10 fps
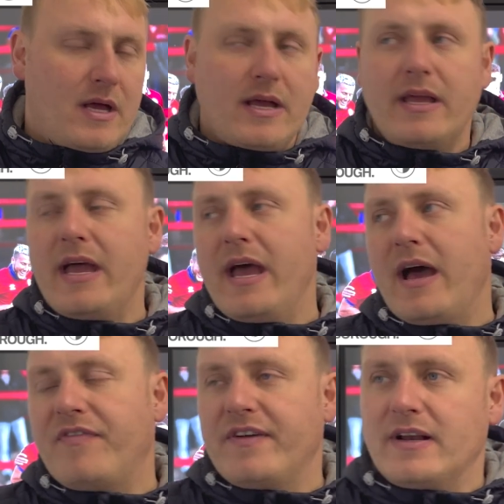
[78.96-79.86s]
Yeah,
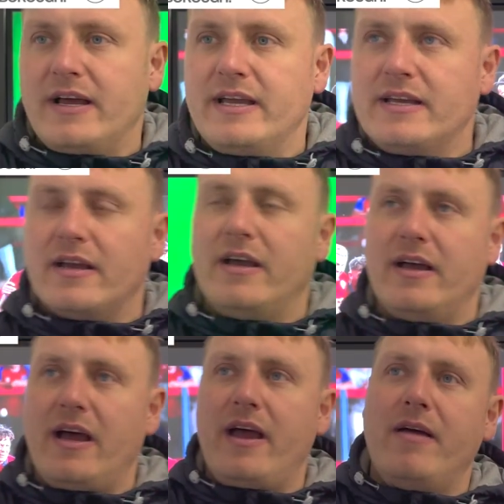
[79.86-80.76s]
I think
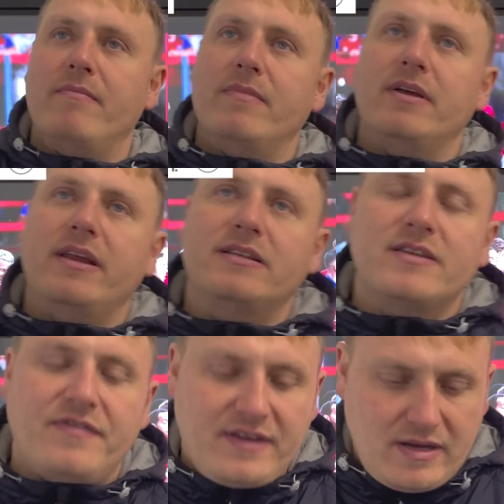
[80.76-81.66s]
you need to
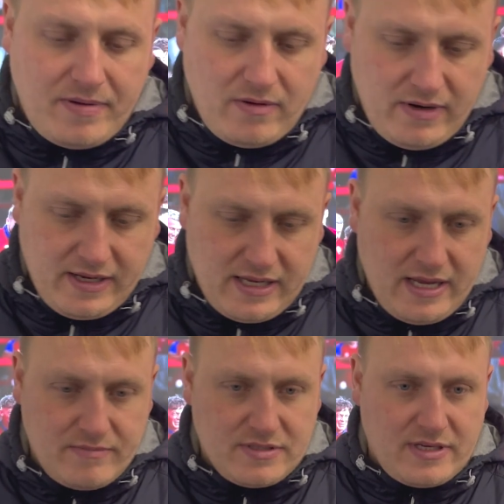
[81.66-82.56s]
think about like
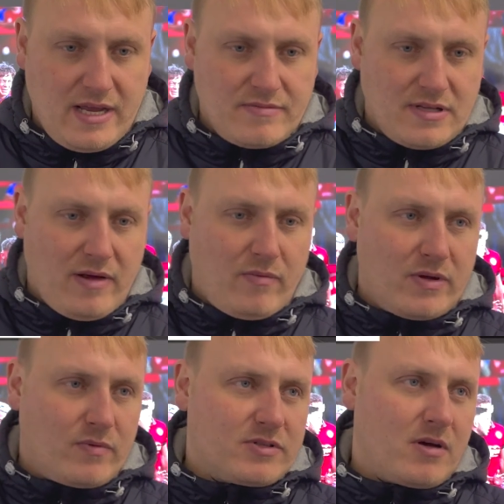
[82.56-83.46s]
games like we
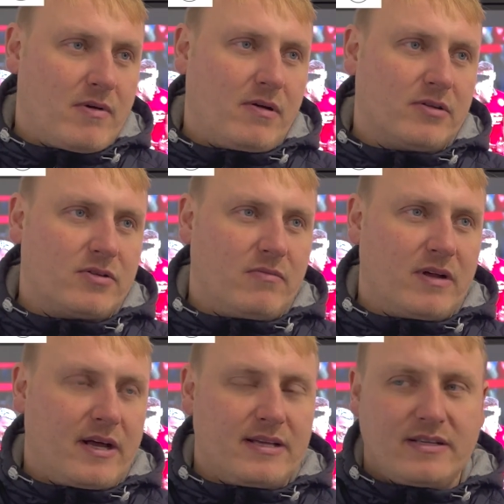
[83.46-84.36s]
talk about a lot, don't we?
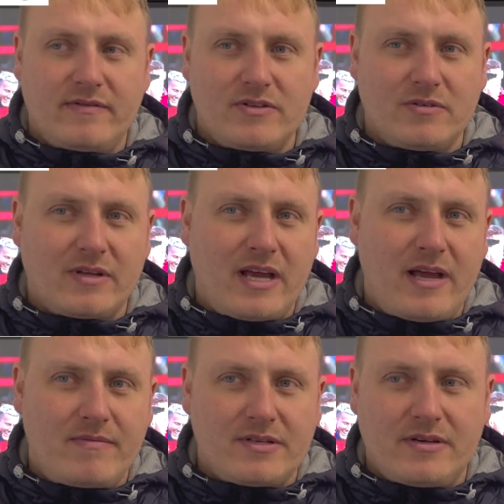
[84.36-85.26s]
Like as individual
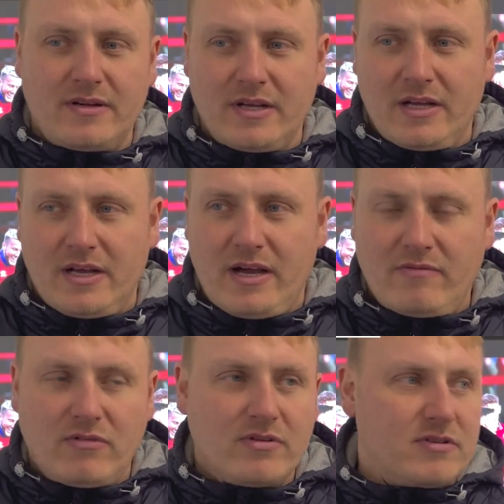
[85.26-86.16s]
games and
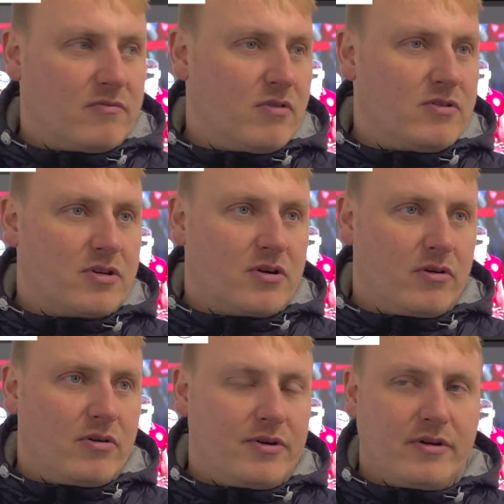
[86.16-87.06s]
runs are
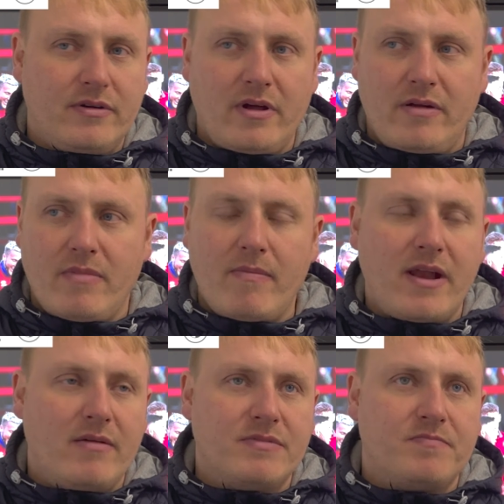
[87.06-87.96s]
good and
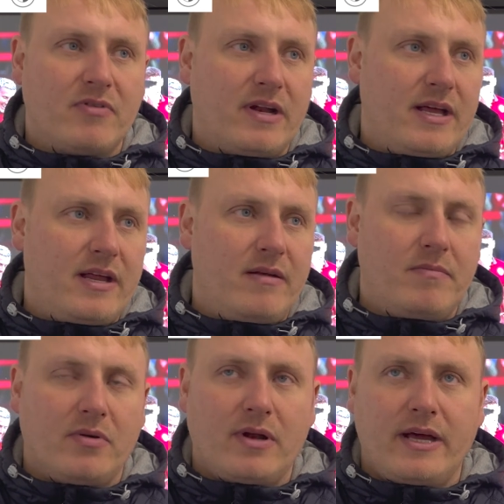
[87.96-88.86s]
momentum's brilliant,
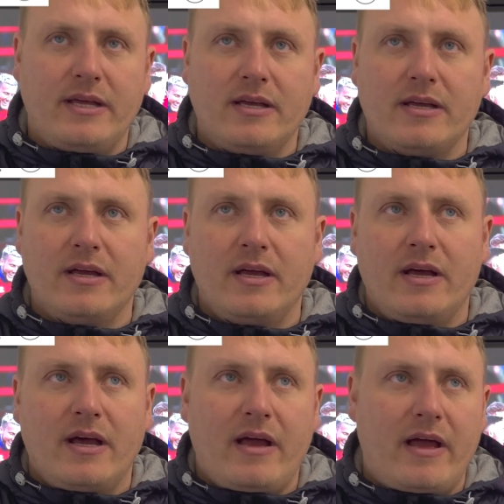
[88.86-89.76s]
but like
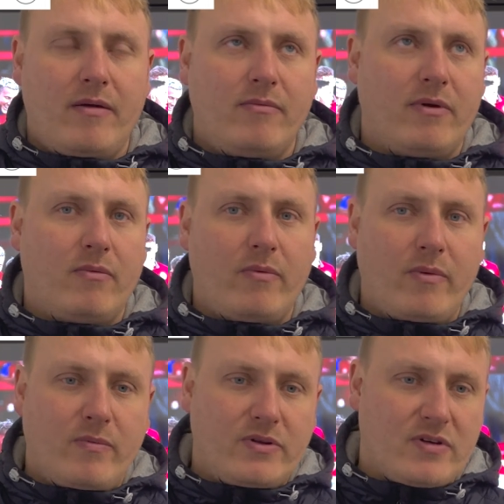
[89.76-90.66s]

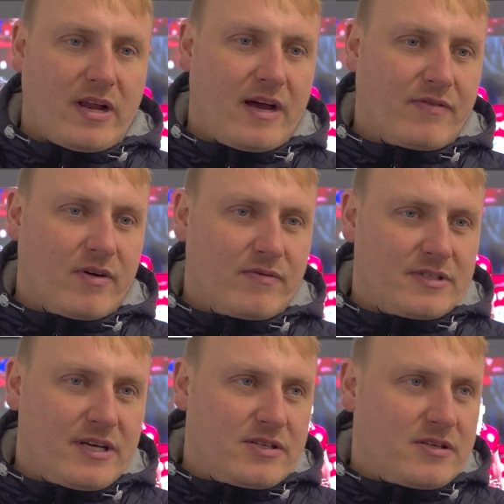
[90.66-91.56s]
we try to have
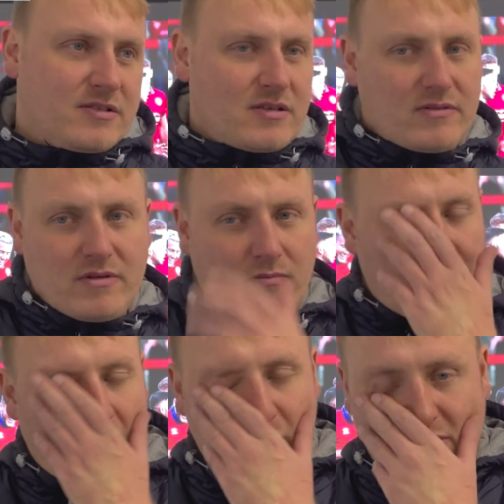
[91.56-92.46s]
conversations and we
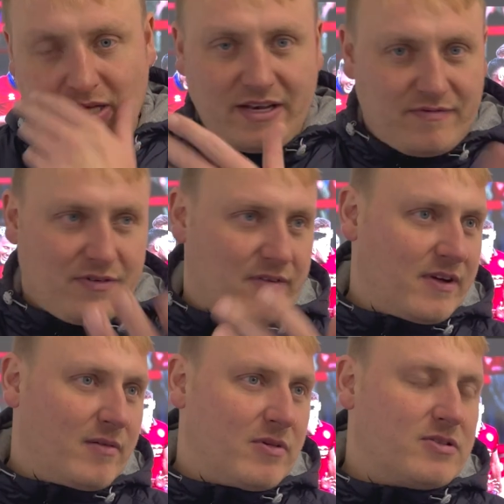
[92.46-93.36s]
always stand in front of
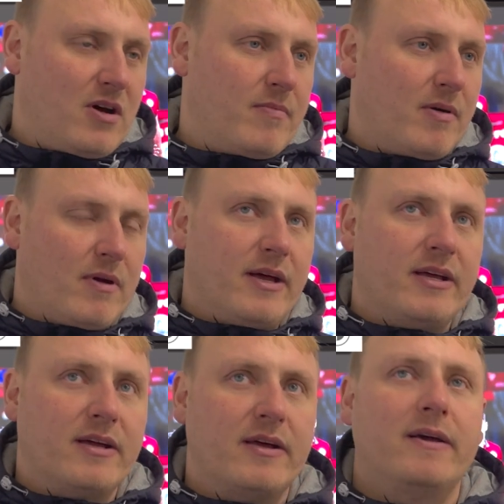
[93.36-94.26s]
it and we talk about like